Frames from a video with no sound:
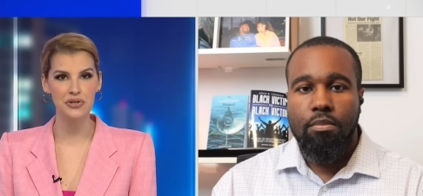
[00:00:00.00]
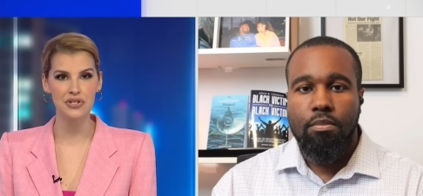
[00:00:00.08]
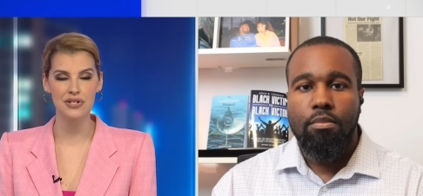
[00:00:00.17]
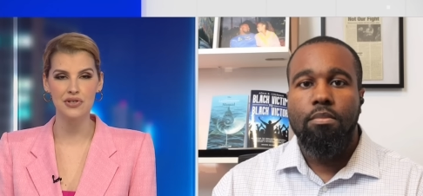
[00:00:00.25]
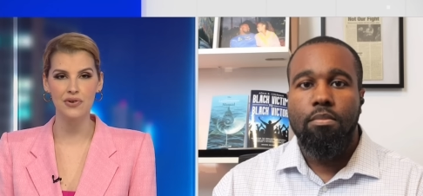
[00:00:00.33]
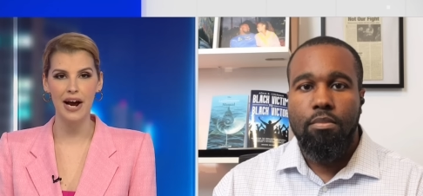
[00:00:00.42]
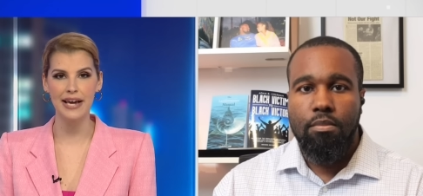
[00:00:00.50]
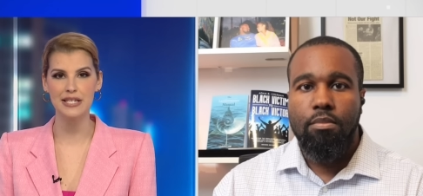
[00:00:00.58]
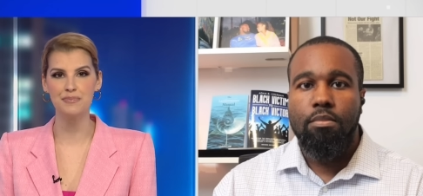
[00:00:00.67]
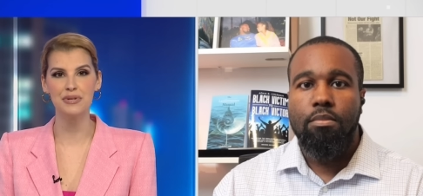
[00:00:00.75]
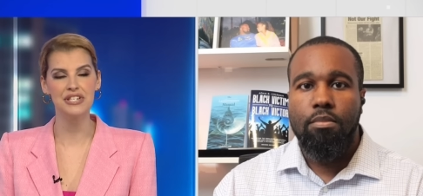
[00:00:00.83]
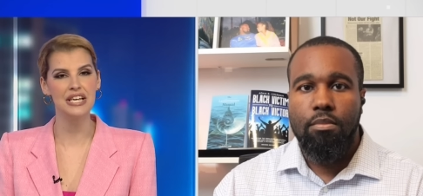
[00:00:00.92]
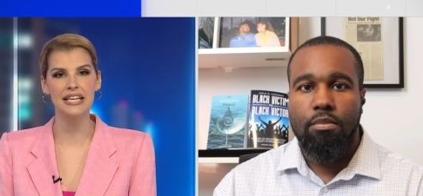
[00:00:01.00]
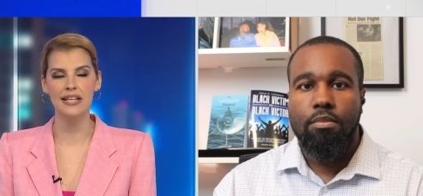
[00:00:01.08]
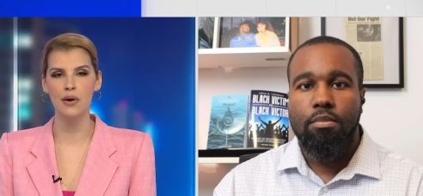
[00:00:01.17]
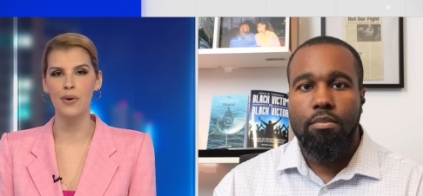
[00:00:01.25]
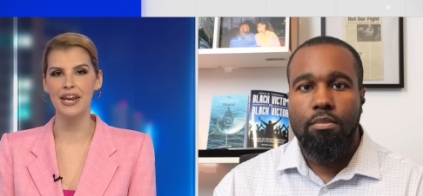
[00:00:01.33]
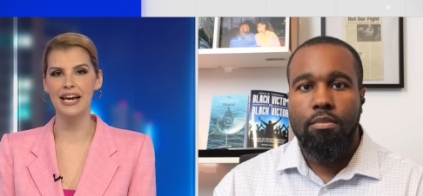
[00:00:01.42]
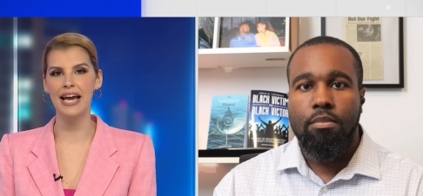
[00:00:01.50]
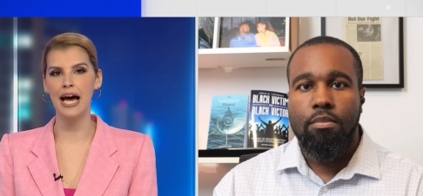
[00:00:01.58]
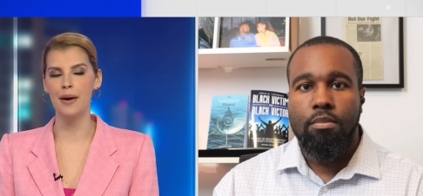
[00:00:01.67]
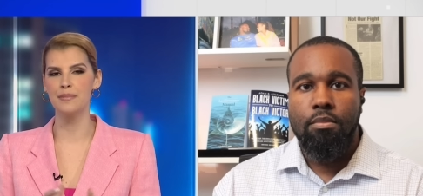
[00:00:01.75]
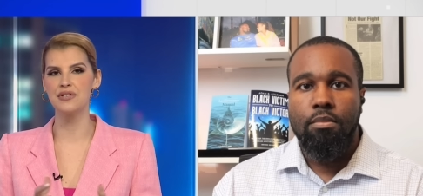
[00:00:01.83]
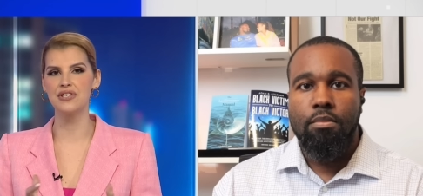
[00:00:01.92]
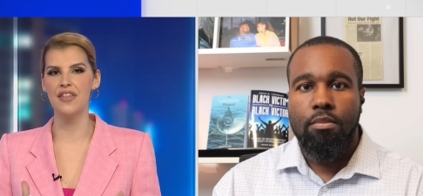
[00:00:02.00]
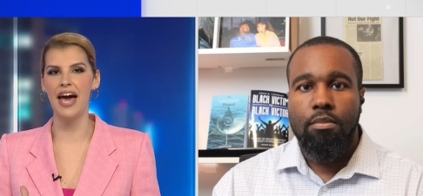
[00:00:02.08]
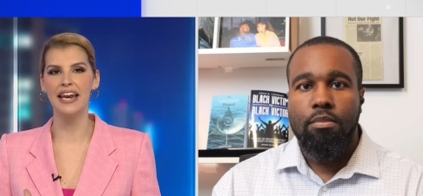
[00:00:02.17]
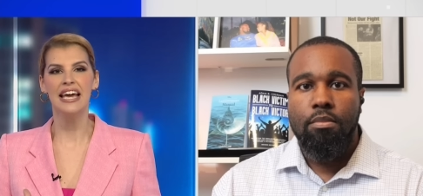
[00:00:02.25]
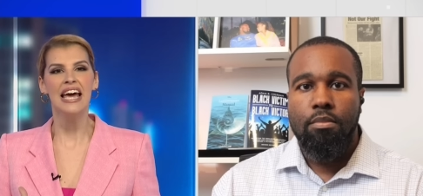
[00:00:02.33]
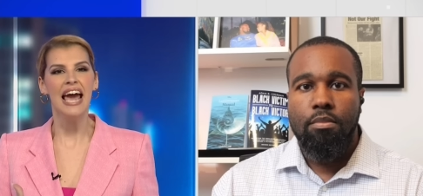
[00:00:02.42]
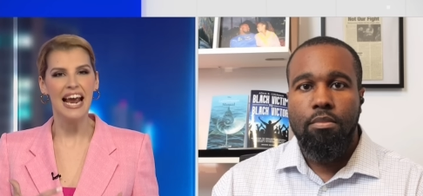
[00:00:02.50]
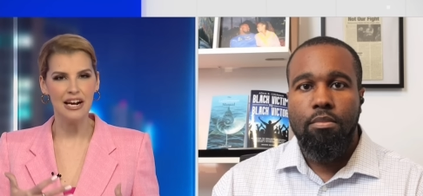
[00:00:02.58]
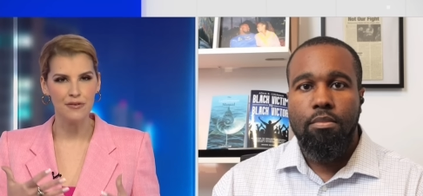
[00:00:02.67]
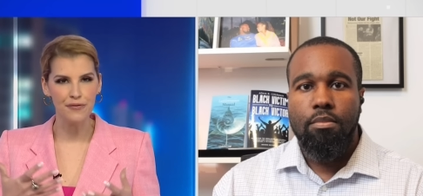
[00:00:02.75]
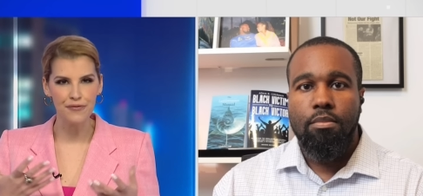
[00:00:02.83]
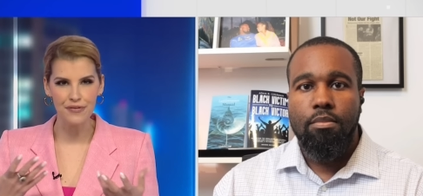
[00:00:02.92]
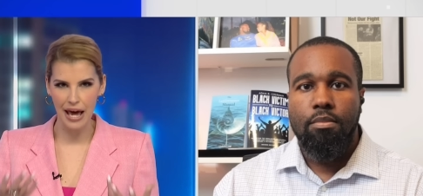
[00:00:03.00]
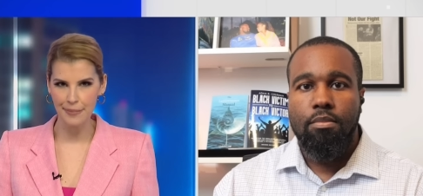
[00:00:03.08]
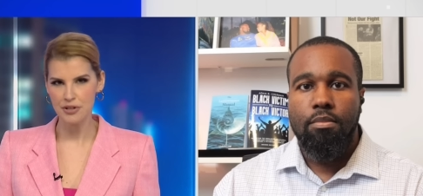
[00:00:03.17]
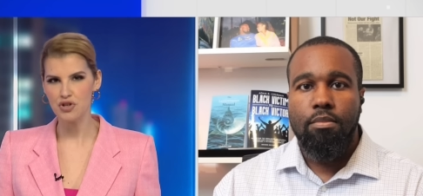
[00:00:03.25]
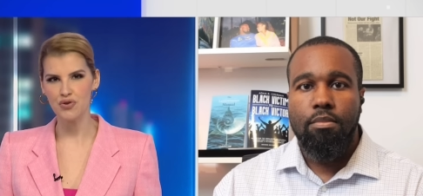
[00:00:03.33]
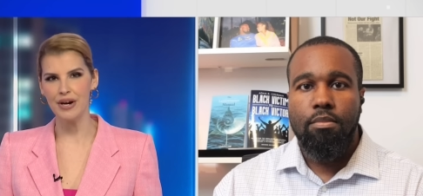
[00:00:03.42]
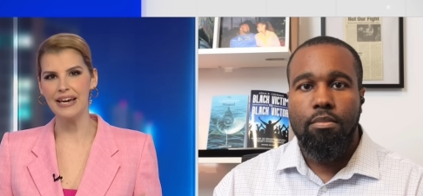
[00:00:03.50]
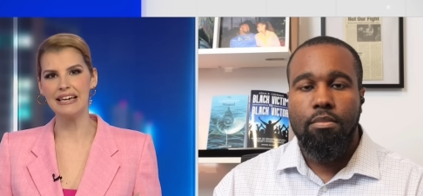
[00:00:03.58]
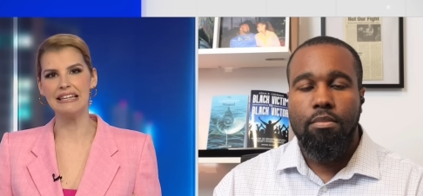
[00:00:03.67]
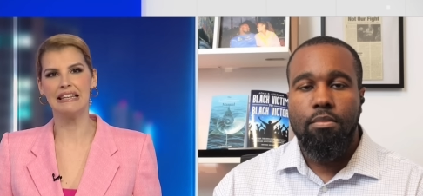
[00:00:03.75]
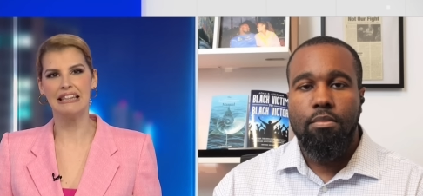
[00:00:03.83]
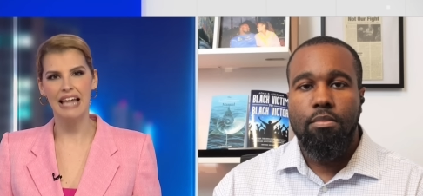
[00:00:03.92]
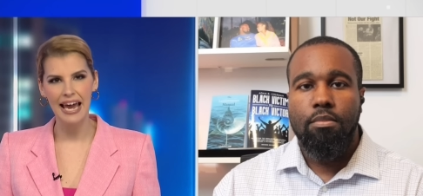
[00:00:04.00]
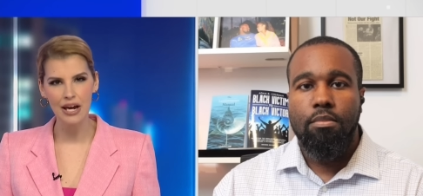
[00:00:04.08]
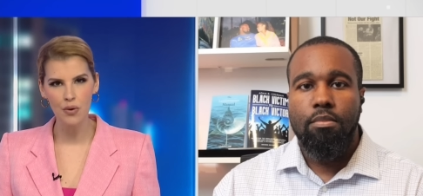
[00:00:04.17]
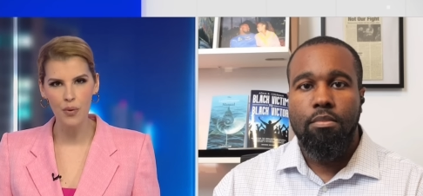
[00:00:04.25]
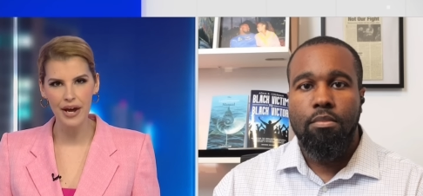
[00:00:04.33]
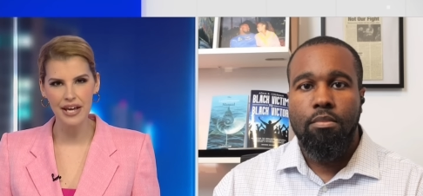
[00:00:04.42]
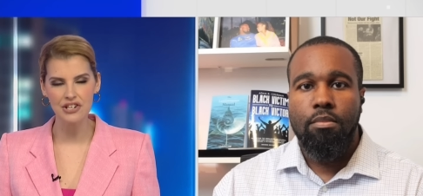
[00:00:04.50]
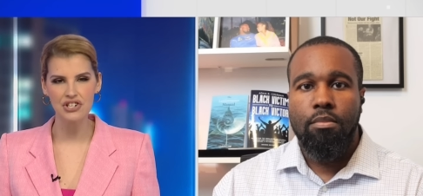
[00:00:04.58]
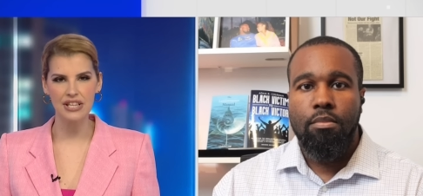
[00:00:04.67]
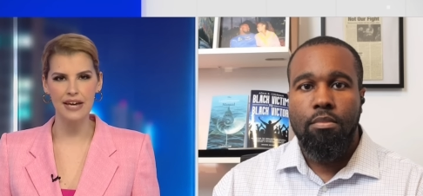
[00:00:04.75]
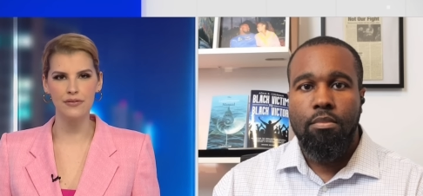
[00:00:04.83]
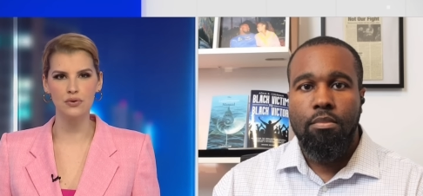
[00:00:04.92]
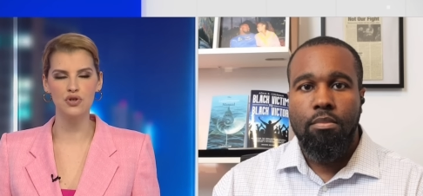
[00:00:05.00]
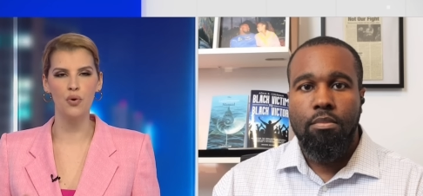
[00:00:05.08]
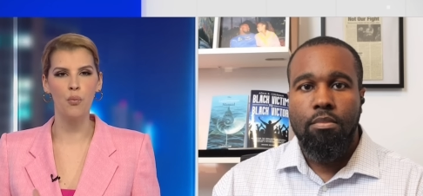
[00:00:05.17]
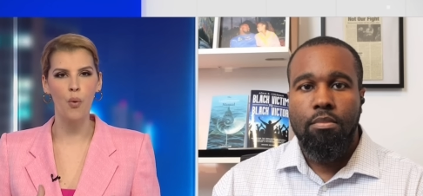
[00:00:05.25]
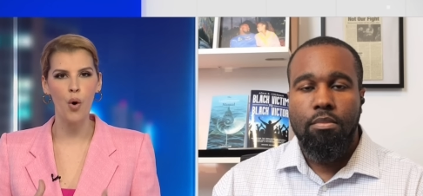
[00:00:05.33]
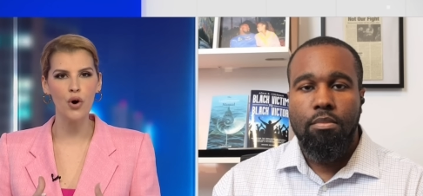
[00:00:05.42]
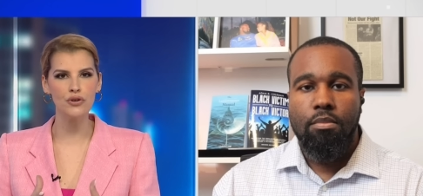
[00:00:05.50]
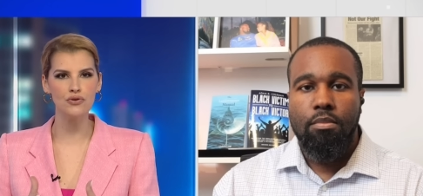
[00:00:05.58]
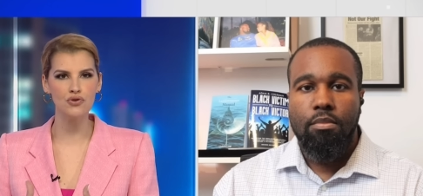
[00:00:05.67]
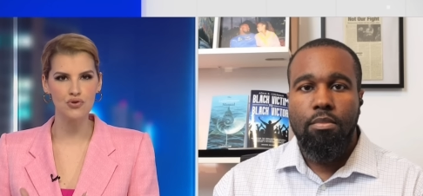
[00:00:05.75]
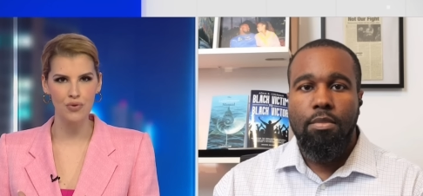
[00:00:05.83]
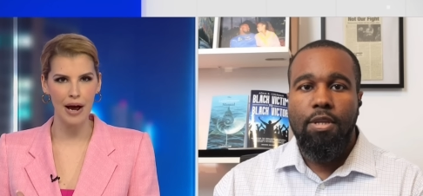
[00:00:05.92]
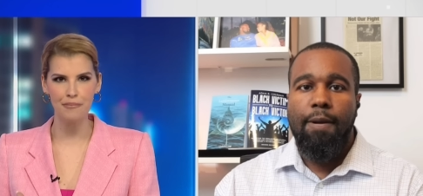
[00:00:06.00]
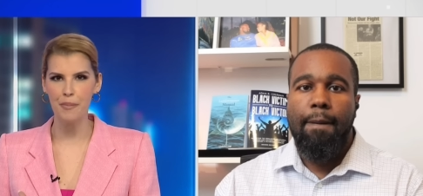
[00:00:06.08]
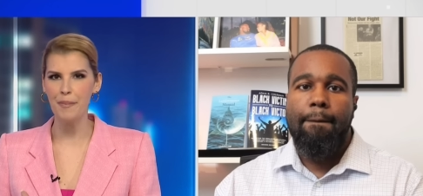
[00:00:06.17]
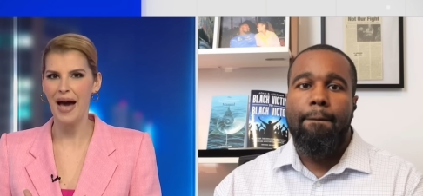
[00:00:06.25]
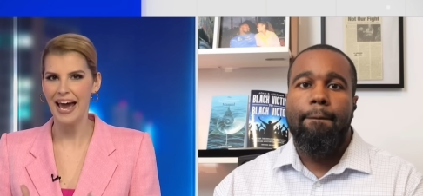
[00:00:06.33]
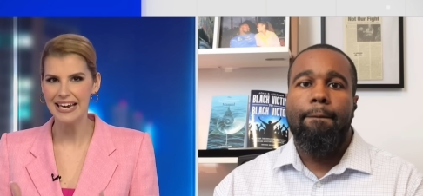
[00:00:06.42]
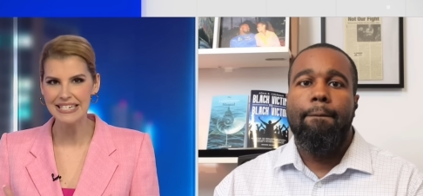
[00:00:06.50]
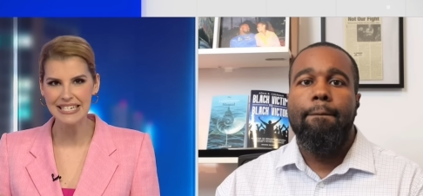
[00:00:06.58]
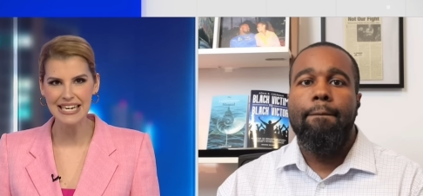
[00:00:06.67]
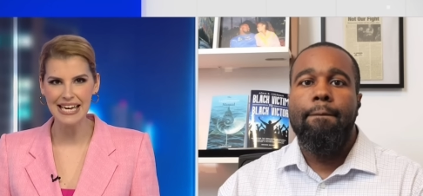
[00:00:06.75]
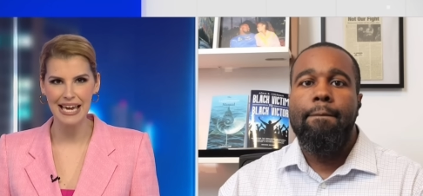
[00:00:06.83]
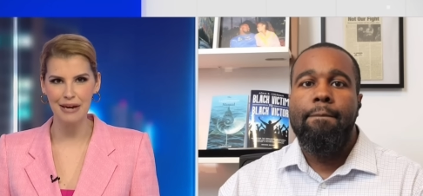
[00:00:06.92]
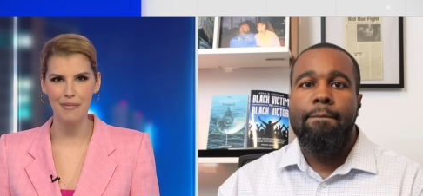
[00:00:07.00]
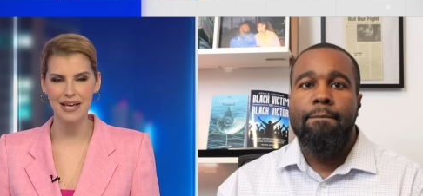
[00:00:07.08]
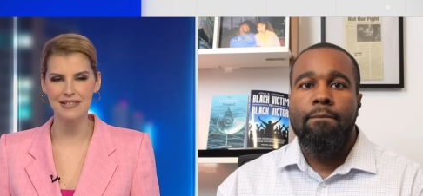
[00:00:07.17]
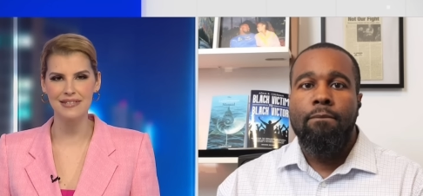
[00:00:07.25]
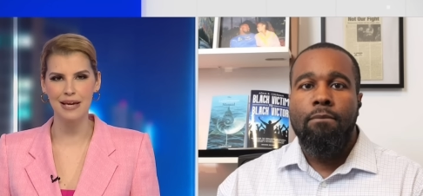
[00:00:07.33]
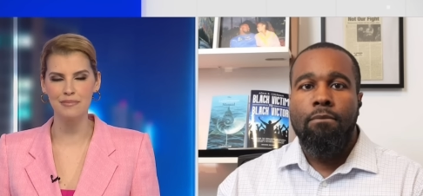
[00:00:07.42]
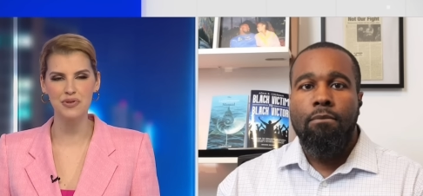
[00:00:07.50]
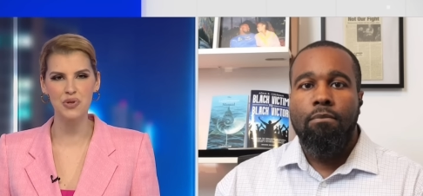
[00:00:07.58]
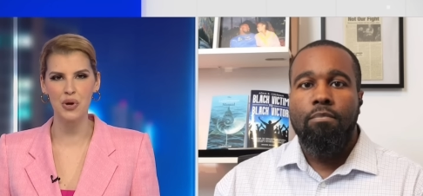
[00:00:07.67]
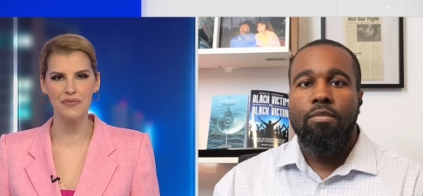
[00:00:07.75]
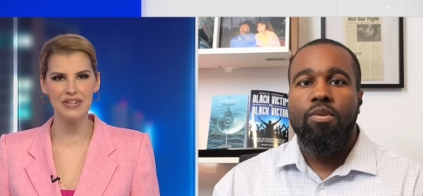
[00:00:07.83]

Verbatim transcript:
Speaker 1: disgrace, particularly when it comes to that inflammatory language leveled toward Trump, painting him as some sort of a